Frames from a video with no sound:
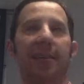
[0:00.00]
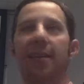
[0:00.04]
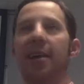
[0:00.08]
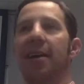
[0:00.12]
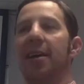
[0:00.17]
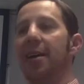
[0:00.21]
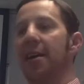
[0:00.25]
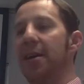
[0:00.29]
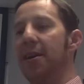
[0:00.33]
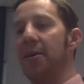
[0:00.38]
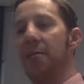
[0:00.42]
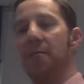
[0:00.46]

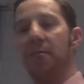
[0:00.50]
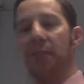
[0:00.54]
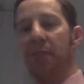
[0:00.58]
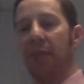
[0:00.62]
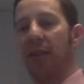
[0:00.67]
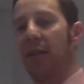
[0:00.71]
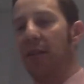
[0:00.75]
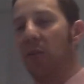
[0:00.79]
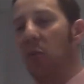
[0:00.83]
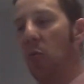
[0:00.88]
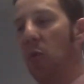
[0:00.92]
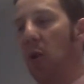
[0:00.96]
Health
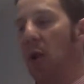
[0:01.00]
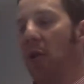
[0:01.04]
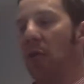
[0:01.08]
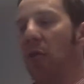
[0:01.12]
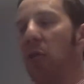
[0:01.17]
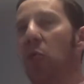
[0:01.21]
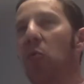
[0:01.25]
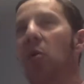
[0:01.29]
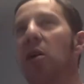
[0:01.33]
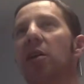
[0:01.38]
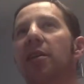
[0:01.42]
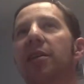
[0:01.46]
and
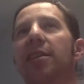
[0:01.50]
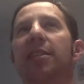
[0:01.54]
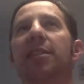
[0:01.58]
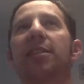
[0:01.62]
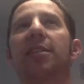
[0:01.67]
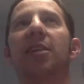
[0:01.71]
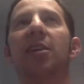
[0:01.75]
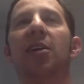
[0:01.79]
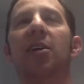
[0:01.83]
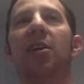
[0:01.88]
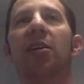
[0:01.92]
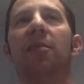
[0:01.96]
Wellness
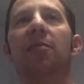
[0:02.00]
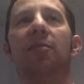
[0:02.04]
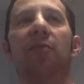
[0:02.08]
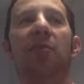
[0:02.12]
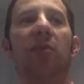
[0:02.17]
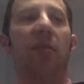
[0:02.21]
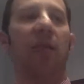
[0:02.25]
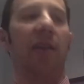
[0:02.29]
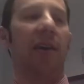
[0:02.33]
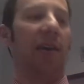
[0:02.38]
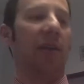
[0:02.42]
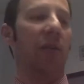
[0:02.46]
Center
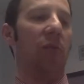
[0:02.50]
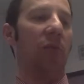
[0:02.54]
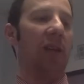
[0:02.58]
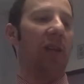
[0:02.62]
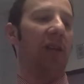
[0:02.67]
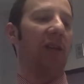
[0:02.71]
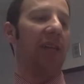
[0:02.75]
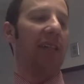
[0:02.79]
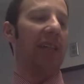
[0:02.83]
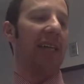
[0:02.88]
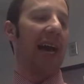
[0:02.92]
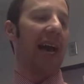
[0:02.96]
that we
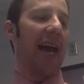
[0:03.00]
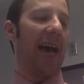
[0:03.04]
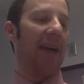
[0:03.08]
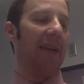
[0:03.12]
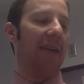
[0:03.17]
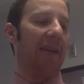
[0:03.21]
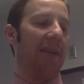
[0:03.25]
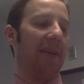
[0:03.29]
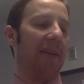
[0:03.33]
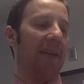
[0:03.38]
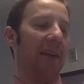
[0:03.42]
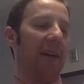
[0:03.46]
looked at,
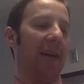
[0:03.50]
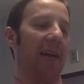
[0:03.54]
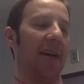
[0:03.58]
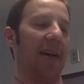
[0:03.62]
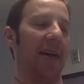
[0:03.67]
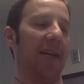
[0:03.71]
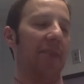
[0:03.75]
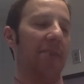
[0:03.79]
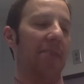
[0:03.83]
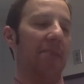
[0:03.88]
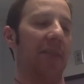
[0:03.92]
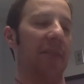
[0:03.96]

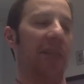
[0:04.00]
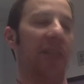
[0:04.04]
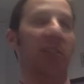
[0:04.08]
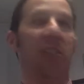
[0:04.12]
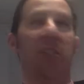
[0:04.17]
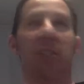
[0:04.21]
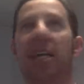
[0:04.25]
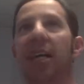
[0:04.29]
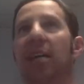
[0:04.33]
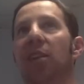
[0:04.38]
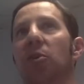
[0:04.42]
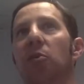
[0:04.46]
and
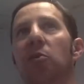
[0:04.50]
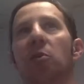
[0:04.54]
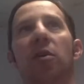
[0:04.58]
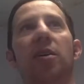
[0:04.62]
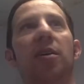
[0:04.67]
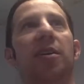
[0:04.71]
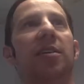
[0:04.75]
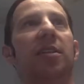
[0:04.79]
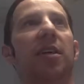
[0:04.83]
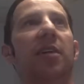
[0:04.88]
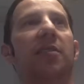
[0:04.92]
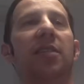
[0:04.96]
just like there
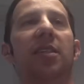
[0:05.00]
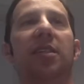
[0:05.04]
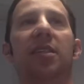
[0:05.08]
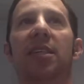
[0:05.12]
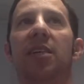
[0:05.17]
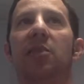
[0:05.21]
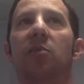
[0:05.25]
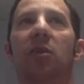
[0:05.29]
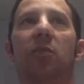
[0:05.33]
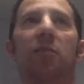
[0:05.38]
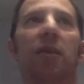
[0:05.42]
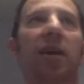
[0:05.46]
was, obviously, with